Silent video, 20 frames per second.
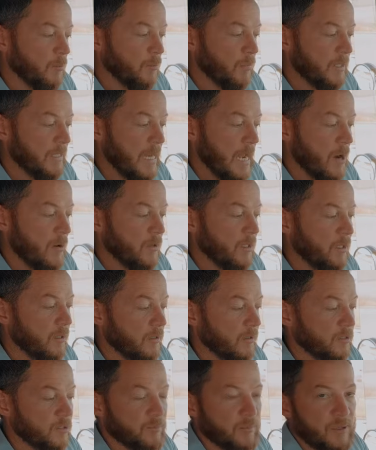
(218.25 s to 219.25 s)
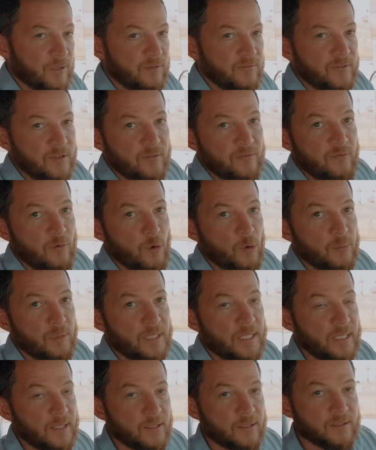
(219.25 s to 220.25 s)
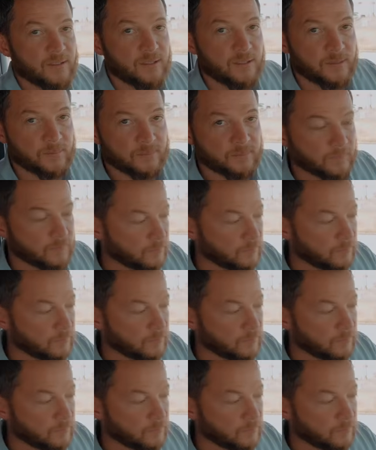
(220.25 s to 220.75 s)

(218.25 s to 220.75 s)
but down here is perfect for beginners.